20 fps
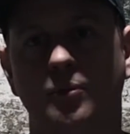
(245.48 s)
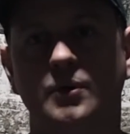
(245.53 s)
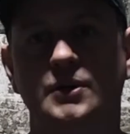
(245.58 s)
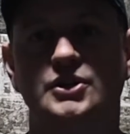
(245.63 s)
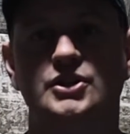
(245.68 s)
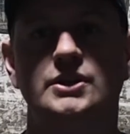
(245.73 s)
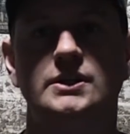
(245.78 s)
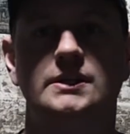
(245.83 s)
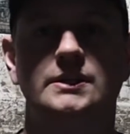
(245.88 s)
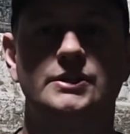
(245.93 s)

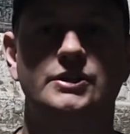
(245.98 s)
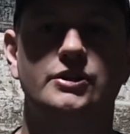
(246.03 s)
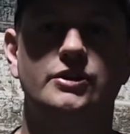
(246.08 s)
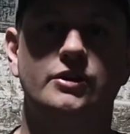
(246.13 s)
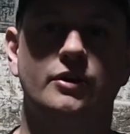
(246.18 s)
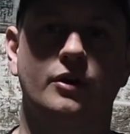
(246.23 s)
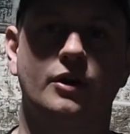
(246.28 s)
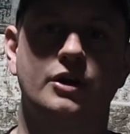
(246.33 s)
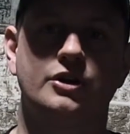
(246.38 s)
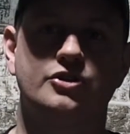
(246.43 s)
which is
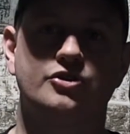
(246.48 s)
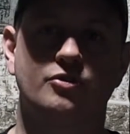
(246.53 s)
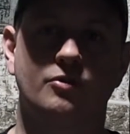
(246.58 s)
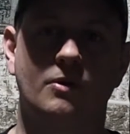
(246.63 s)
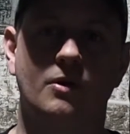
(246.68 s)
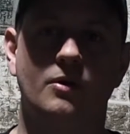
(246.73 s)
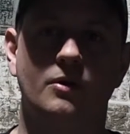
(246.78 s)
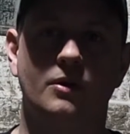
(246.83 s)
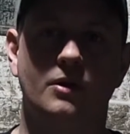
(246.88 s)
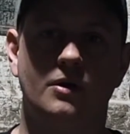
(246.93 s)
your
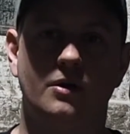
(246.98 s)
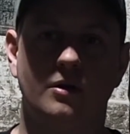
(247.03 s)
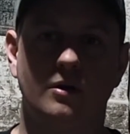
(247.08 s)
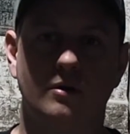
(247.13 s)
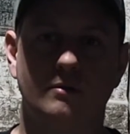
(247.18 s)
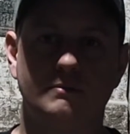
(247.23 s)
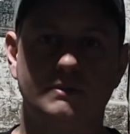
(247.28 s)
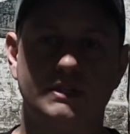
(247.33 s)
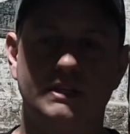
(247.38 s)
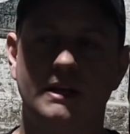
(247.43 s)
control
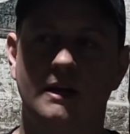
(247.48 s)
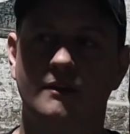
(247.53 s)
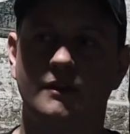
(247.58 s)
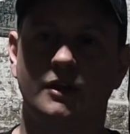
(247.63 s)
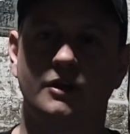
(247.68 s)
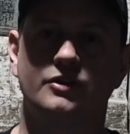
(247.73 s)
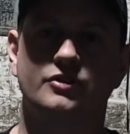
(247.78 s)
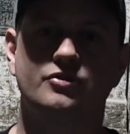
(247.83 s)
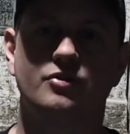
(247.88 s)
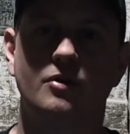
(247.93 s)
arms. Now, the
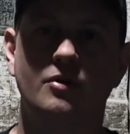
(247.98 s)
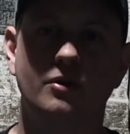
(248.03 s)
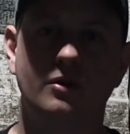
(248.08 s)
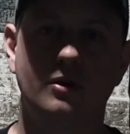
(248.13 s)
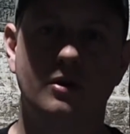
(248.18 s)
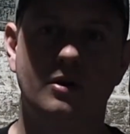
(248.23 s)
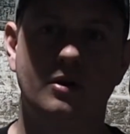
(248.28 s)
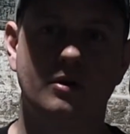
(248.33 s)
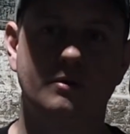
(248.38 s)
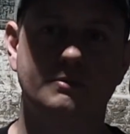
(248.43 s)

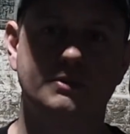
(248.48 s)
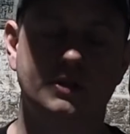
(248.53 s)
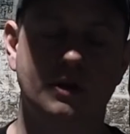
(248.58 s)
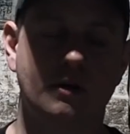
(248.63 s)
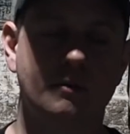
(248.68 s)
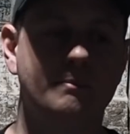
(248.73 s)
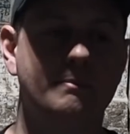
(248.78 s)
control arms are